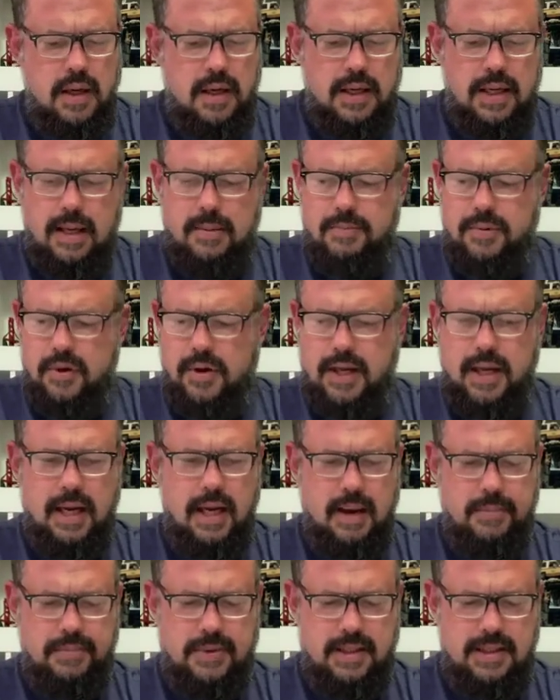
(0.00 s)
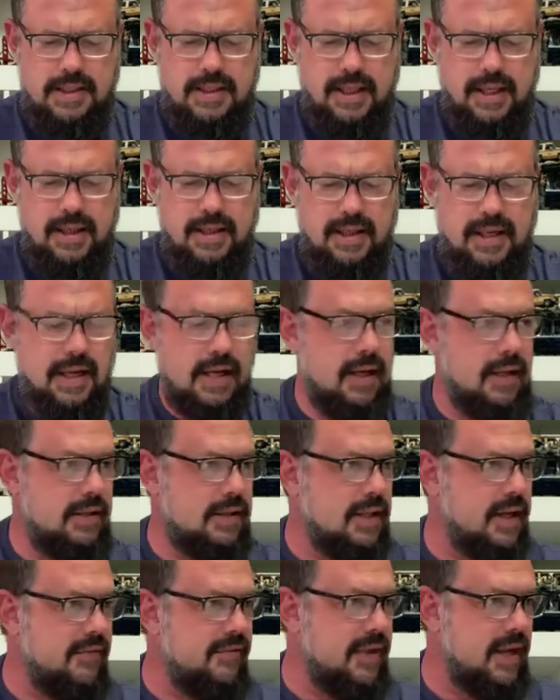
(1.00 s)
Keep looking up to see
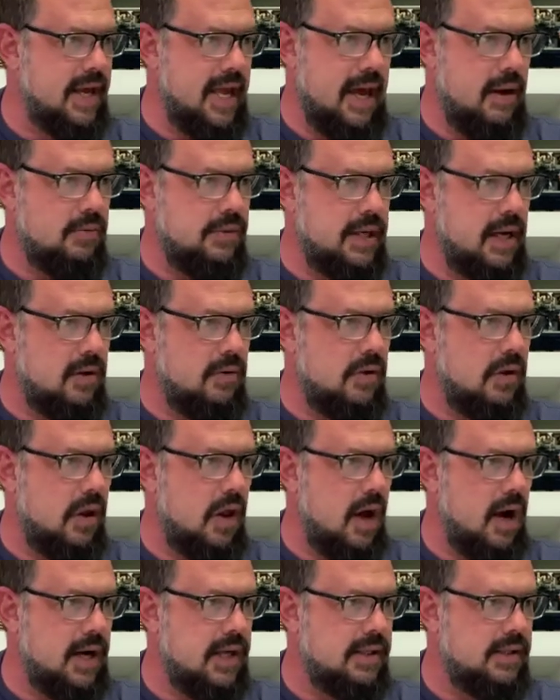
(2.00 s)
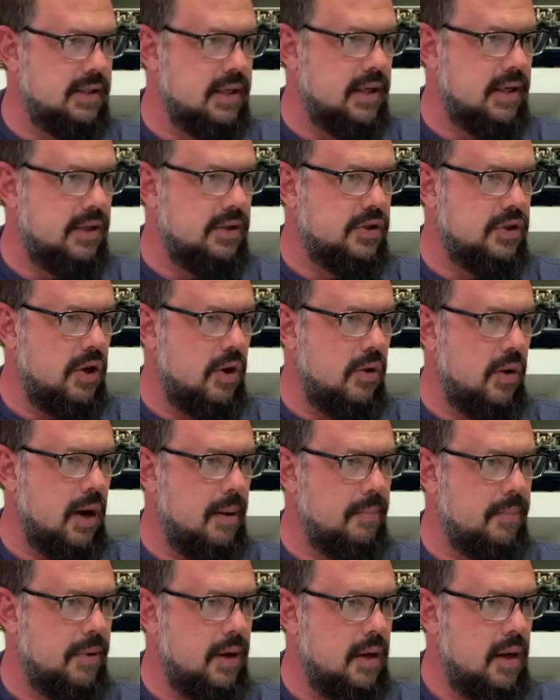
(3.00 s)
if the countdown clock is going to show
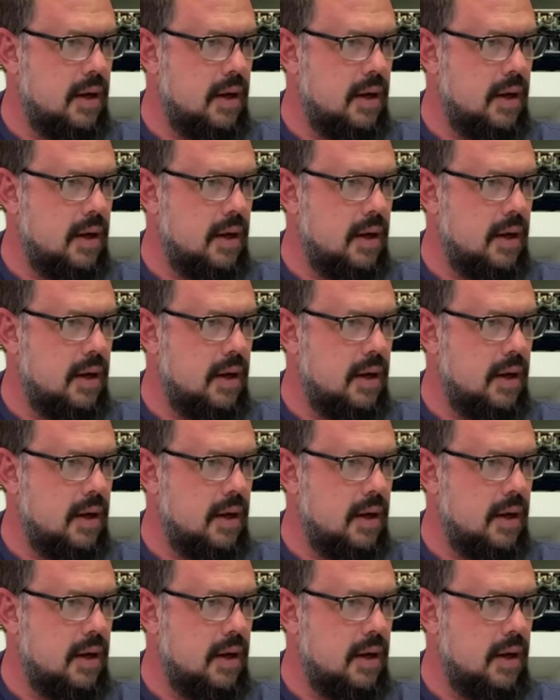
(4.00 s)
up.